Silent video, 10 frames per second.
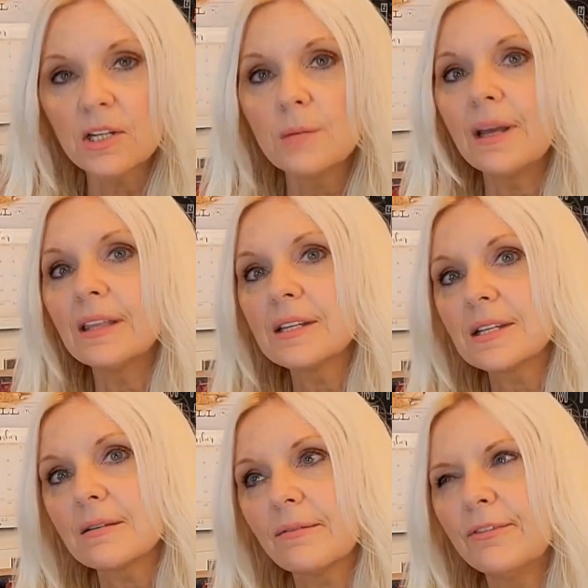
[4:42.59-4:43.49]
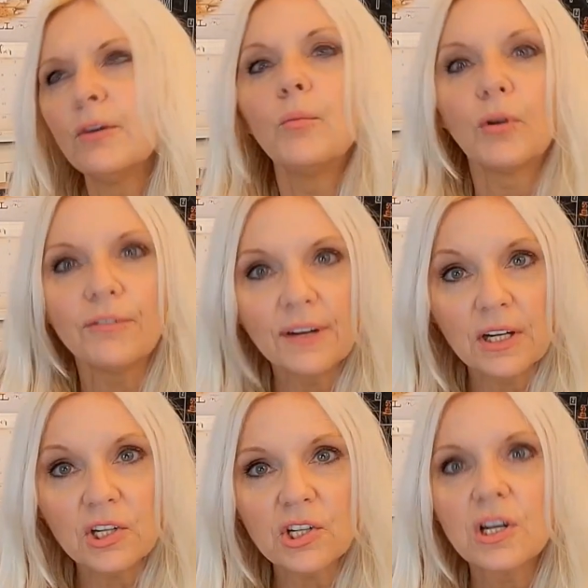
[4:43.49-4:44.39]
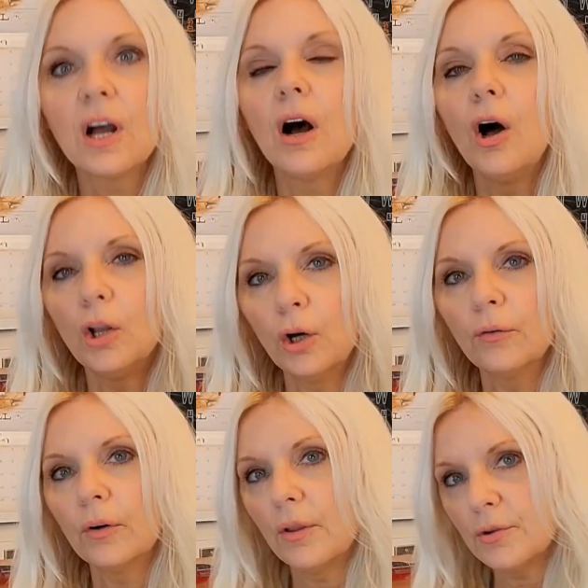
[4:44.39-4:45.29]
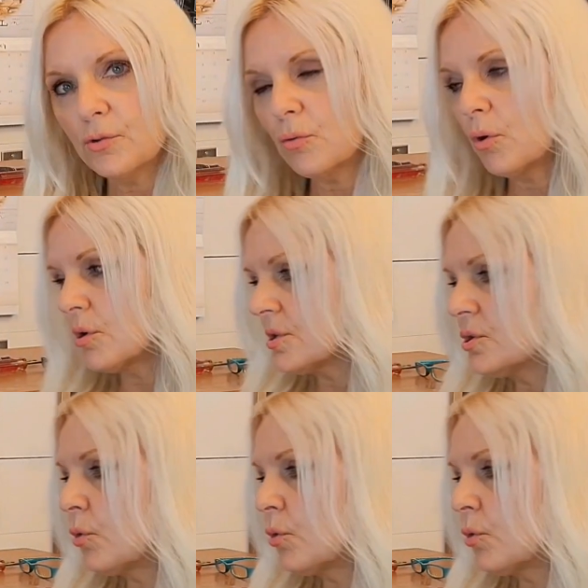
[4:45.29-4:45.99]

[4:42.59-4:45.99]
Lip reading: to make this feel more finished all over on the drawers and